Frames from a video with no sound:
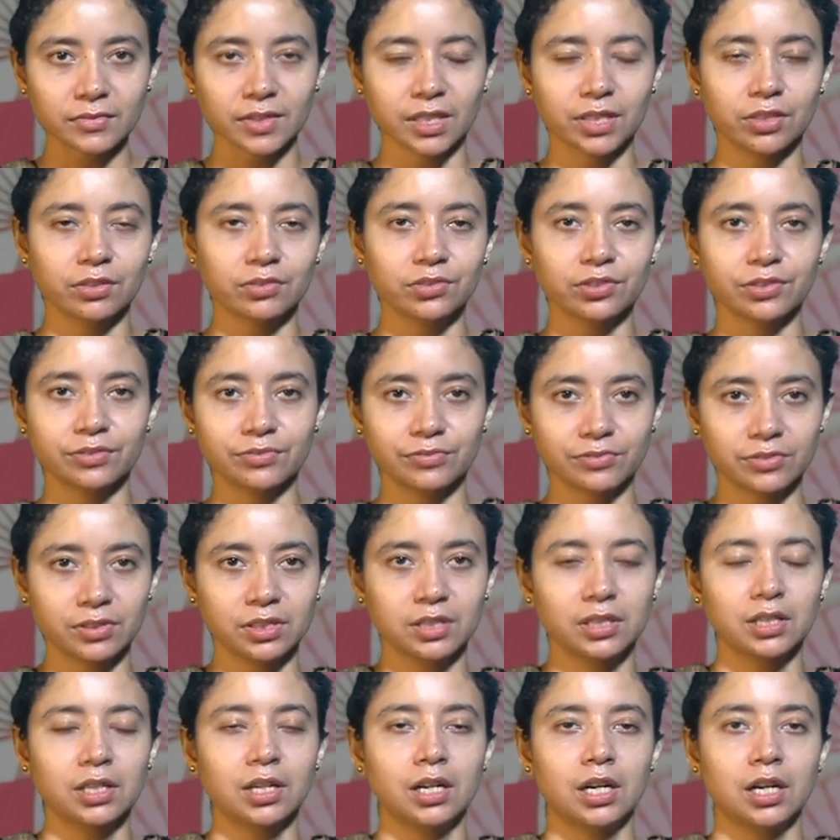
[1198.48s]
you know
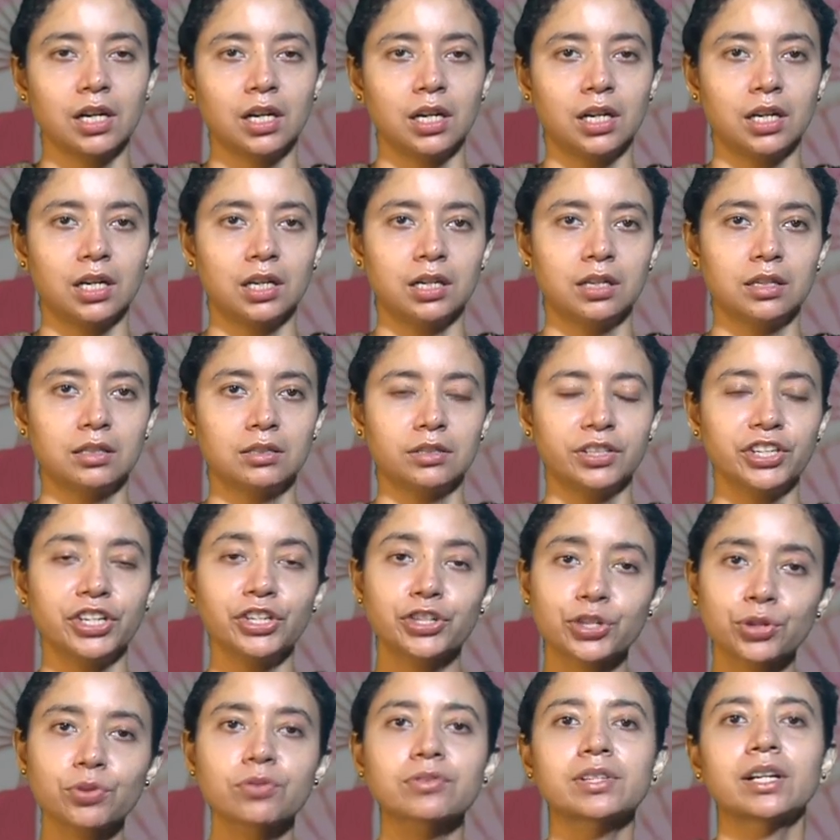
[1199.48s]
different uh,
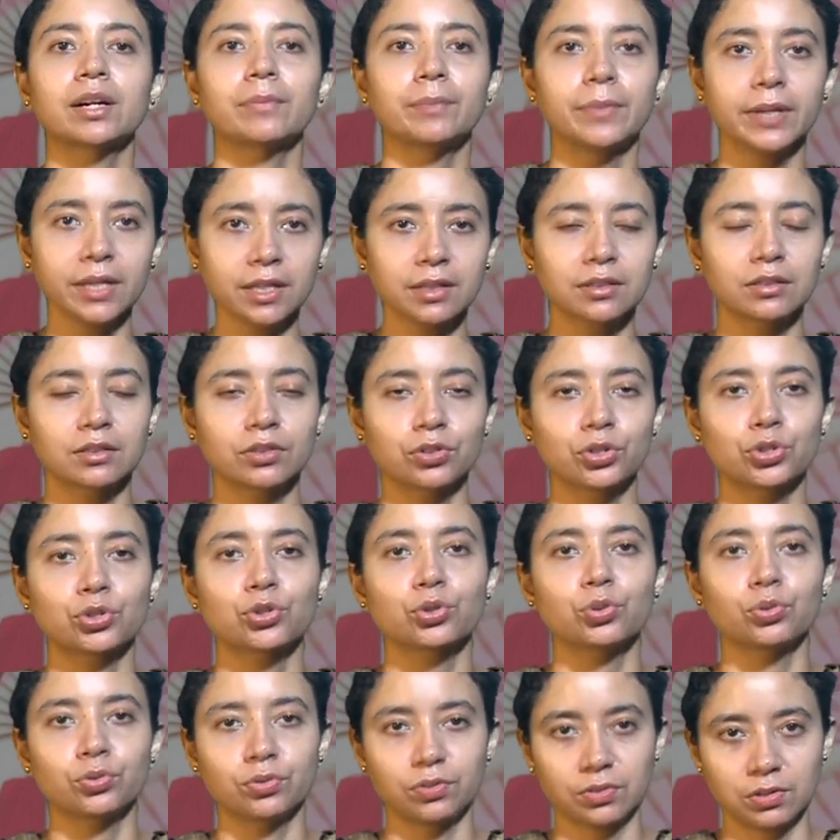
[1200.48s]
issues are being
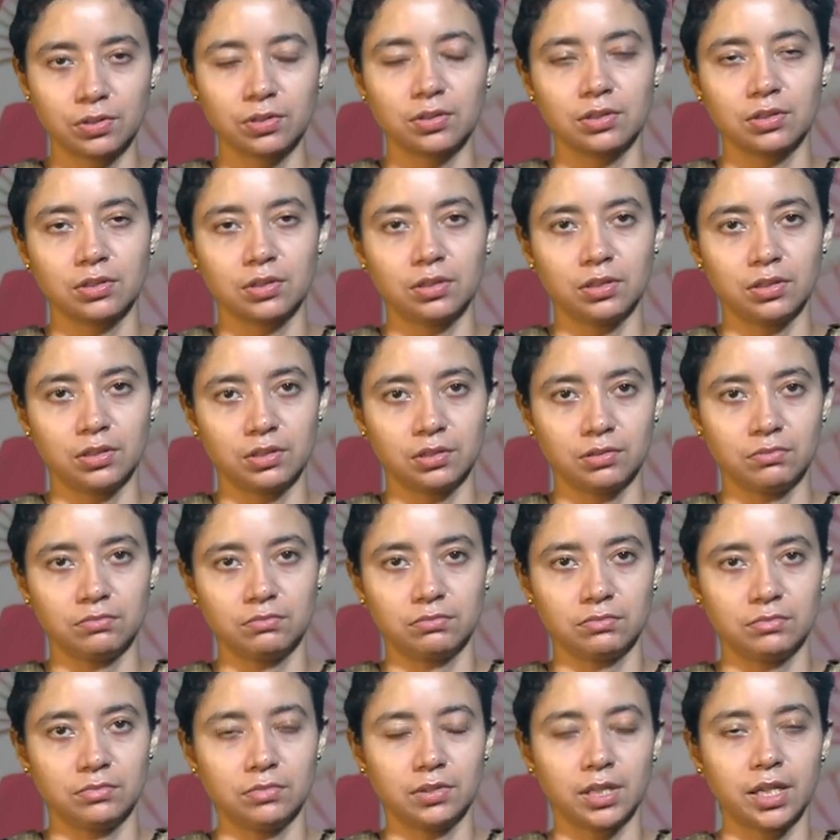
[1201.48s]
shown
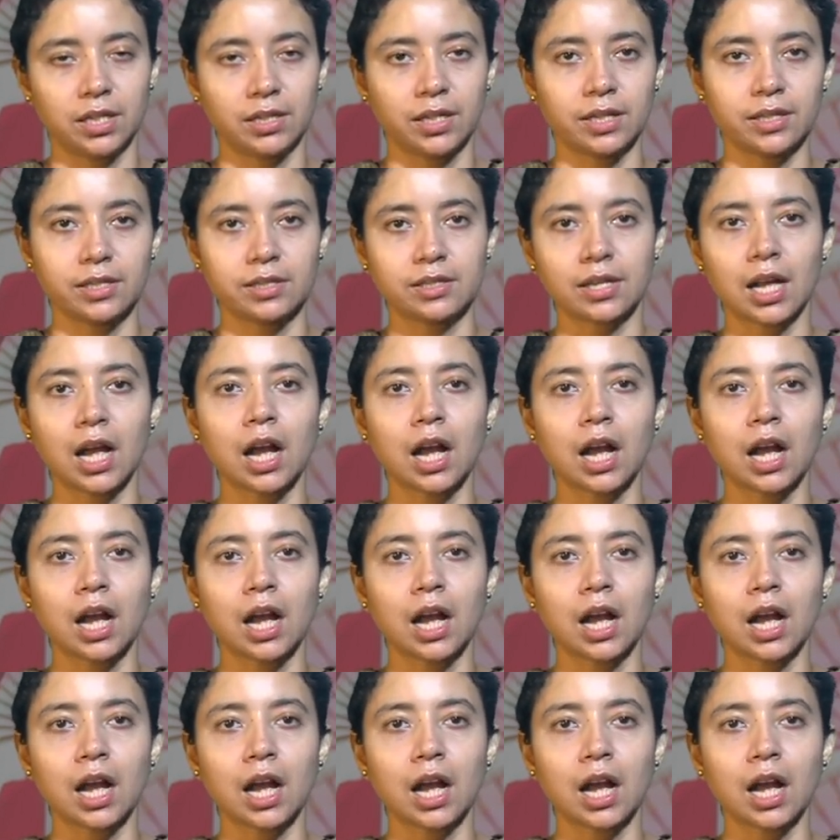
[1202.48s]
uh, that is